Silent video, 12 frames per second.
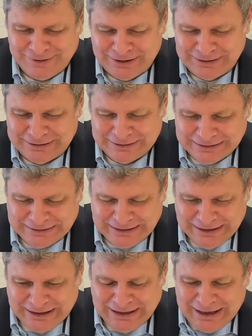
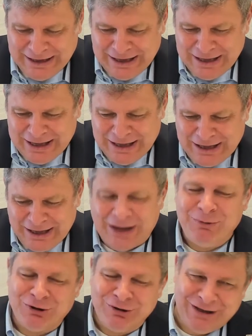
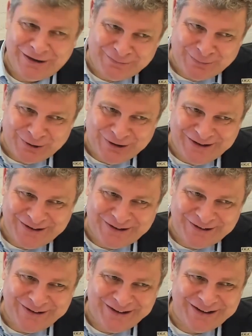I'm not the expert
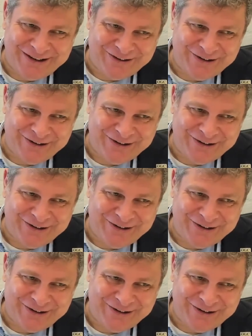on